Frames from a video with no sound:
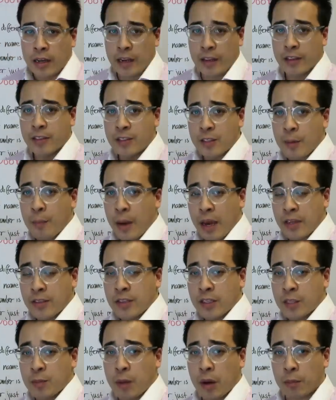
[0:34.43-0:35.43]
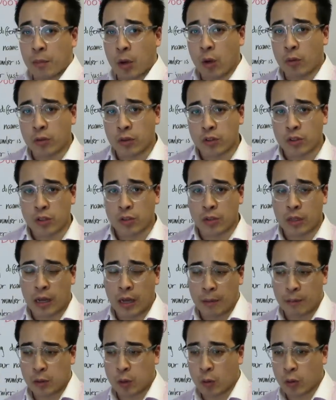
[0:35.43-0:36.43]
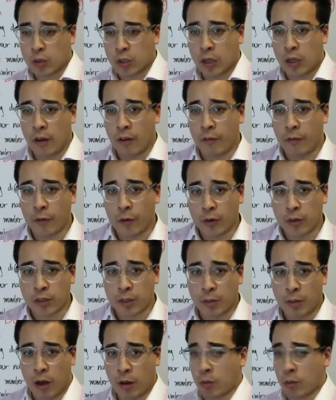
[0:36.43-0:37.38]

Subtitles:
Now this is the basics, but I'm going to just talk to you firstly.